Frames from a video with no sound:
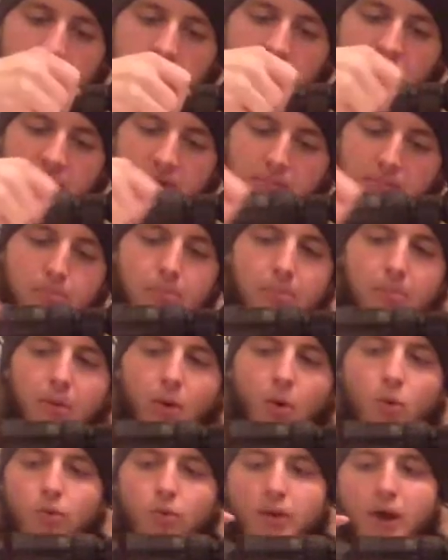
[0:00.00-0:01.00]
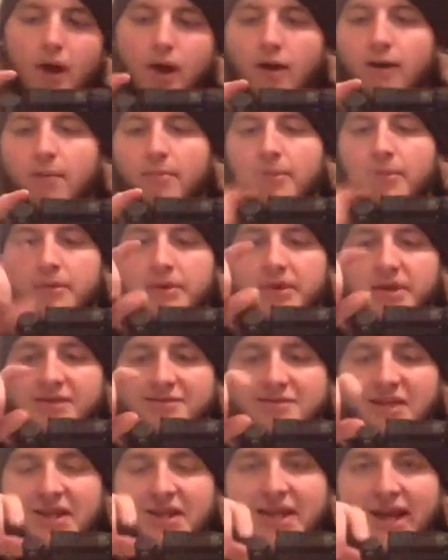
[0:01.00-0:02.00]
The bolt knob
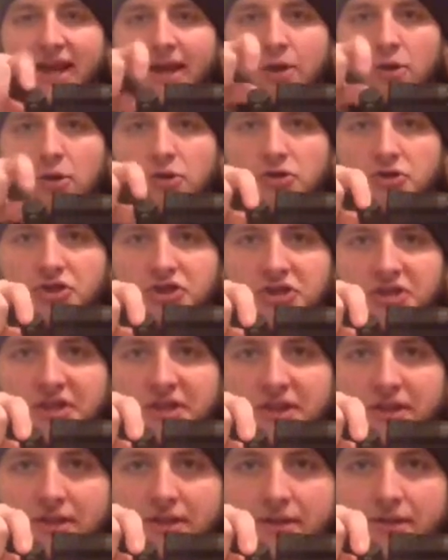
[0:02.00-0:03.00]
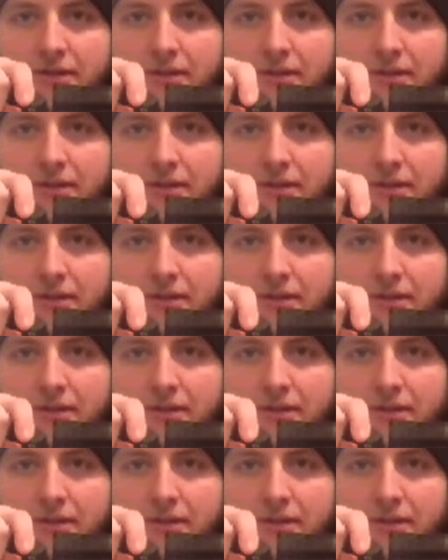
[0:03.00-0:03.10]
is a KRG